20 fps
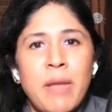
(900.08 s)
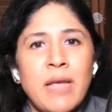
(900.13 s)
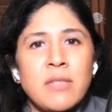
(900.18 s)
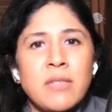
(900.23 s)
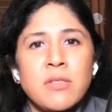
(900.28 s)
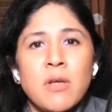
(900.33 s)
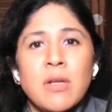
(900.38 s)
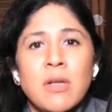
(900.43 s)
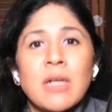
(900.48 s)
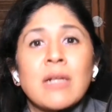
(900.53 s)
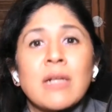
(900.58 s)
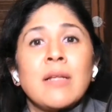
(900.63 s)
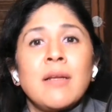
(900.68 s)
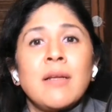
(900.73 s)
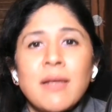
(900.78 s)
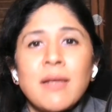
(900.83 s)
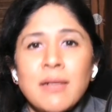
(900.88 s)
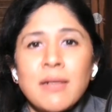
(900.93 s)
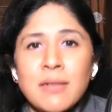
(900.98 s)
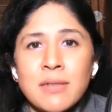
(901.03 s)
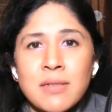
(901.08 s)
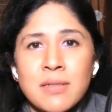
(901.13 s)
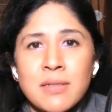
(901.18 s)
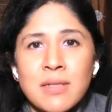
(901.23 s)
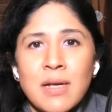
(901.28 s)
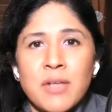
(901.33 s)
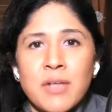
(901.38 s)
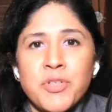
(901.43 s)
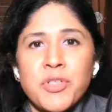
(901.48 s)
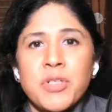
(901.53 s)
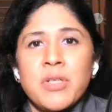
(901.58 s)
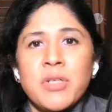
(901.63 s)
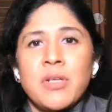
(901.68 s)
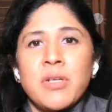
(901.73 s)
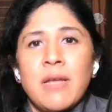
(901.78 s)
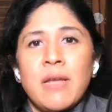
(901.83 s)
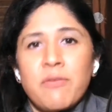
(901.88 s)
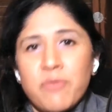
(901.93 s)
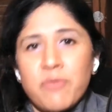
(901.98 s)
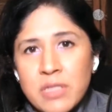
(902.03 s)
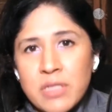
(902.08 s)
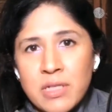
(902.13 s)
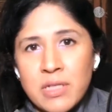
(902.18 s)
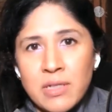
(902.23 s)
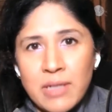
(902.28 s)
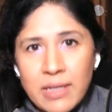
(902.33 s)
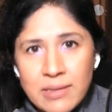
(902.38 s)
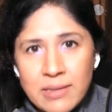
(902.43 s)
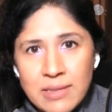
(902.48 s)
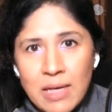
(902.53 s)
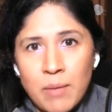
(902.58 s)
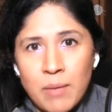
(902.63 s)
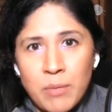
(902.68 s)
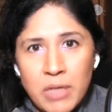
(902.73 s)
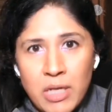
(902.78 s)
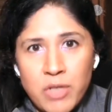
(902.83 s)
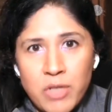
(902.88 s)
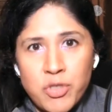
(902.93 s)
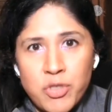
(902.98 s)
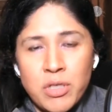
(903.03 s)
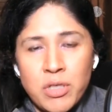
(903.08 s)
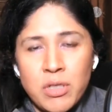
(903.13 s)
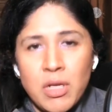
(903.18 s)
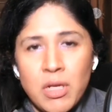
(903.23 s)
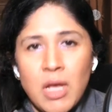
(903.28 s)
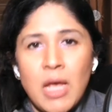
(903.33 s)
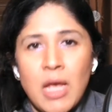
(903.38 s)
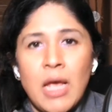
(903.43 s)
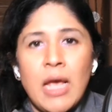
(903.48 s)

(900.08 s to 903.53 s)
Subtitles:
based on a clinical discussion and physical examination.